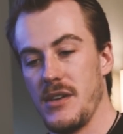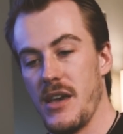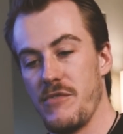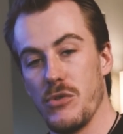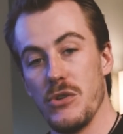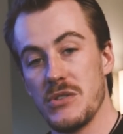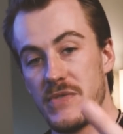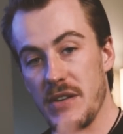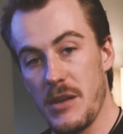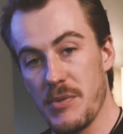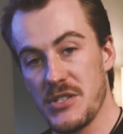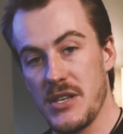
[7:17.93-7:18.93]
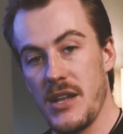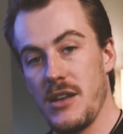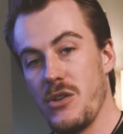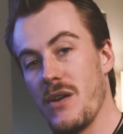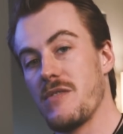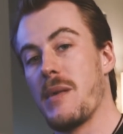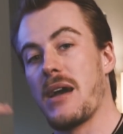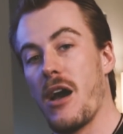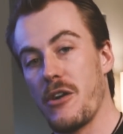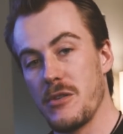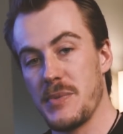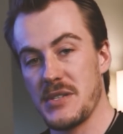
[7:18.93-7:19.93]
If you lose 50%, you have to make
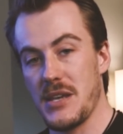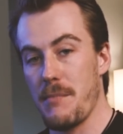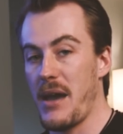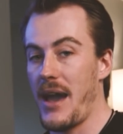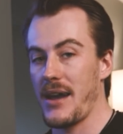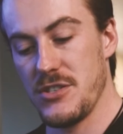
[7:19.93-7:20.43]
100% back.